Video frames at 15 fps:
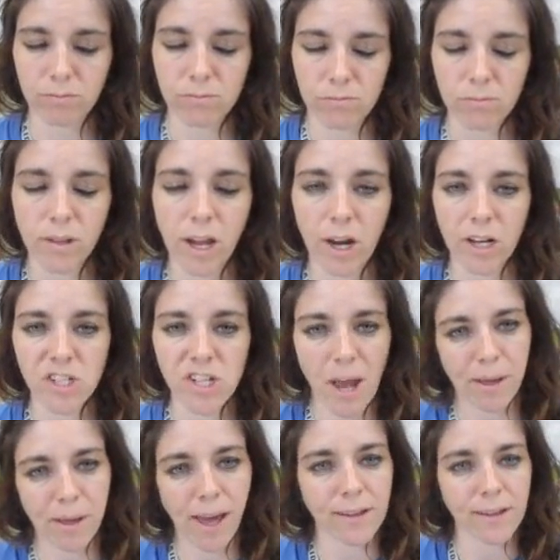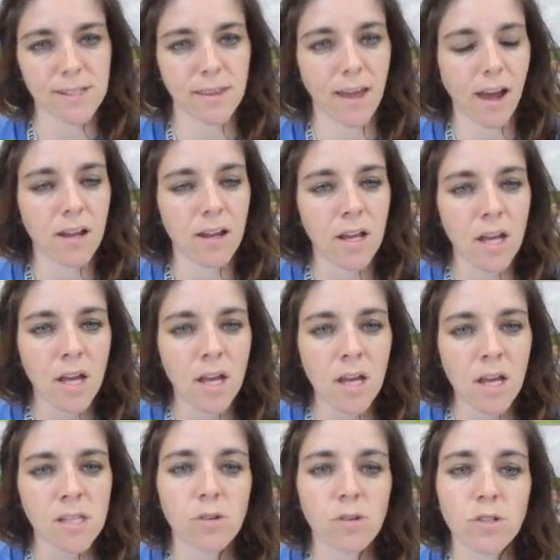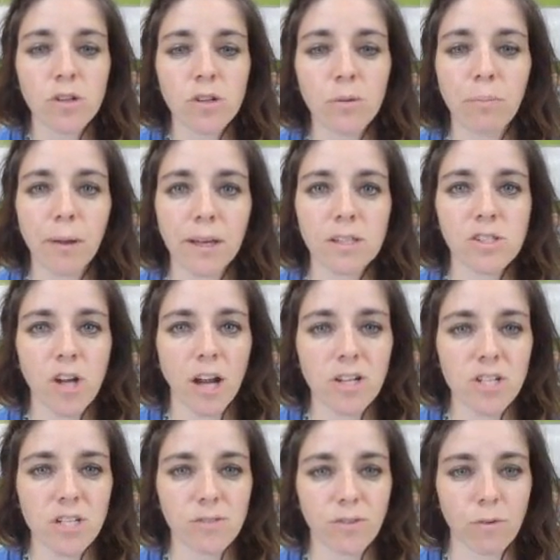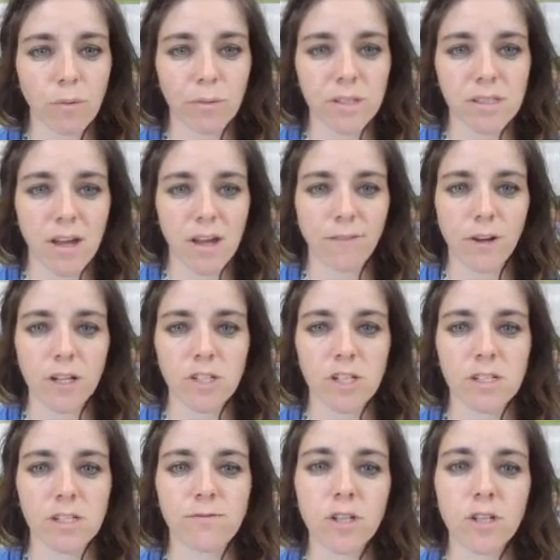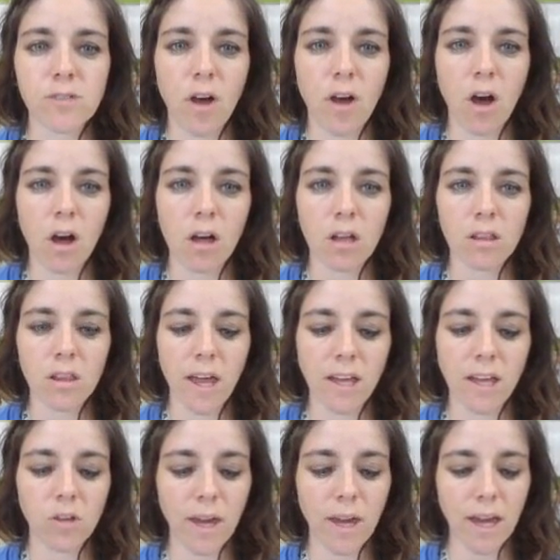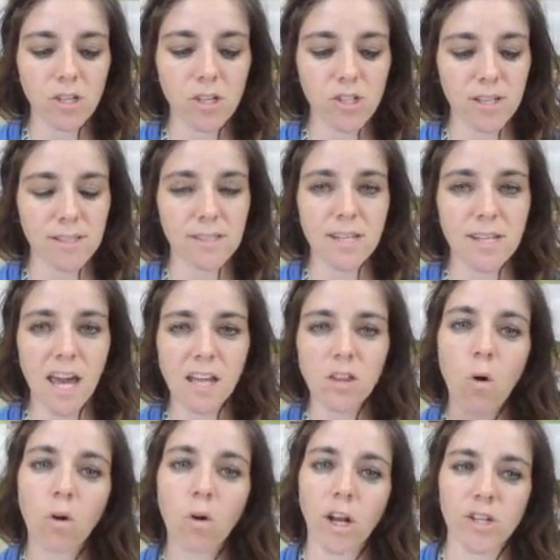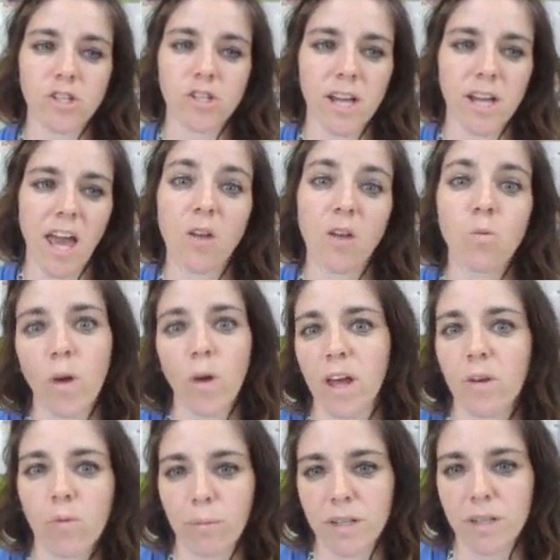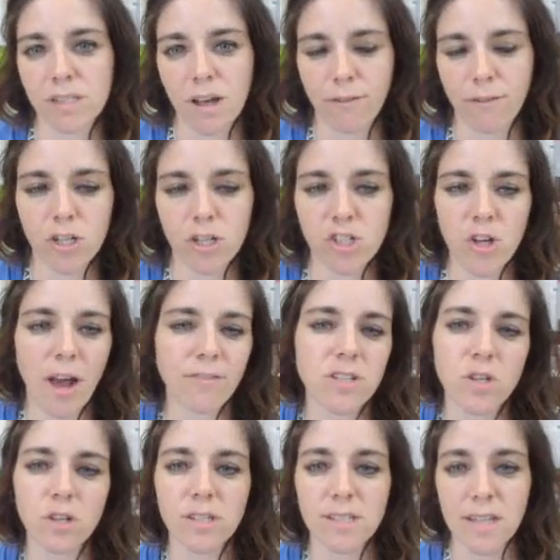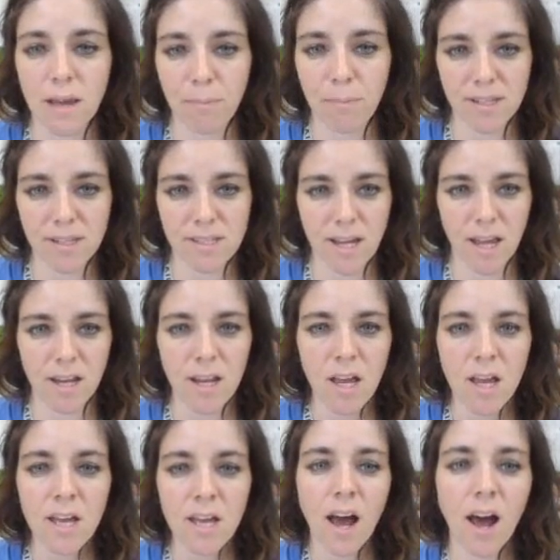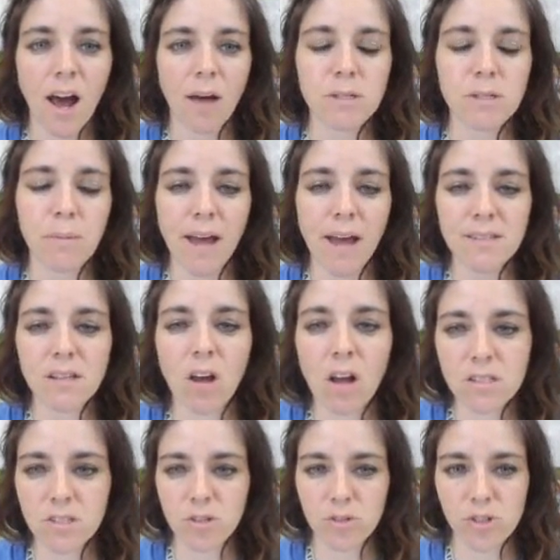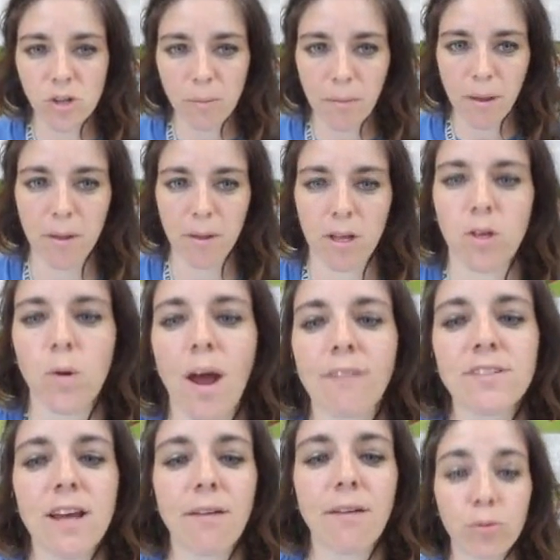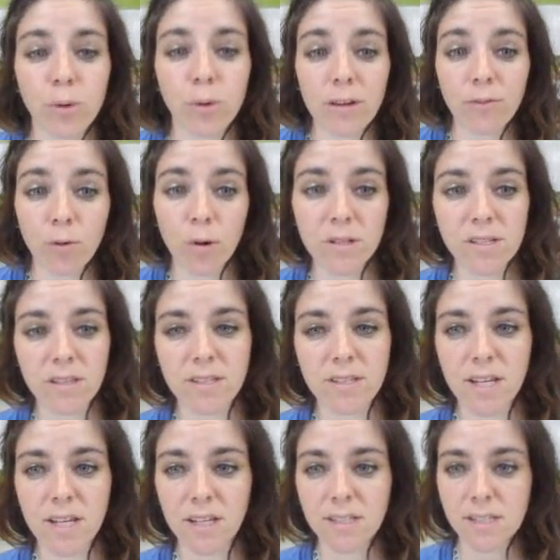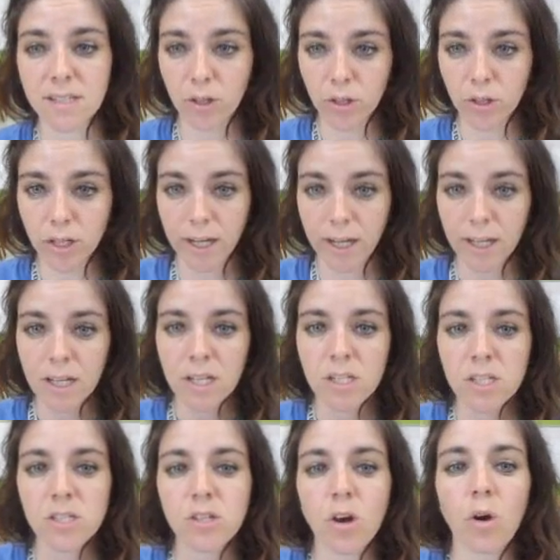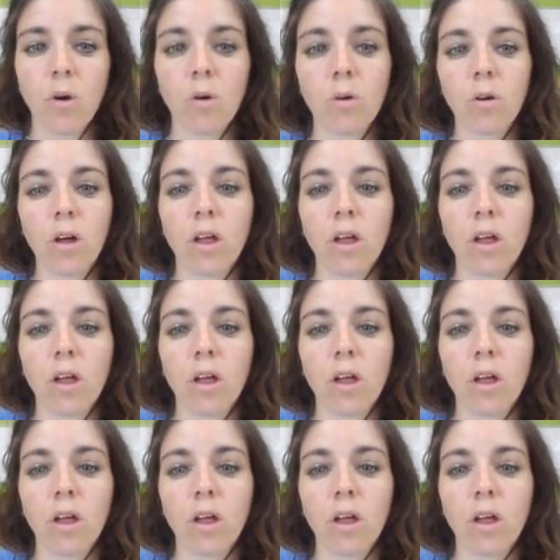Carrie Chapman Catt's in that. So two big strategies for women's suffrage is, first of all, like you can't just take the whole country and win women's suffrage. You have to do it state by state. Um, to pass a constitutional amendment, you have to have three-fourths of the states that agree. So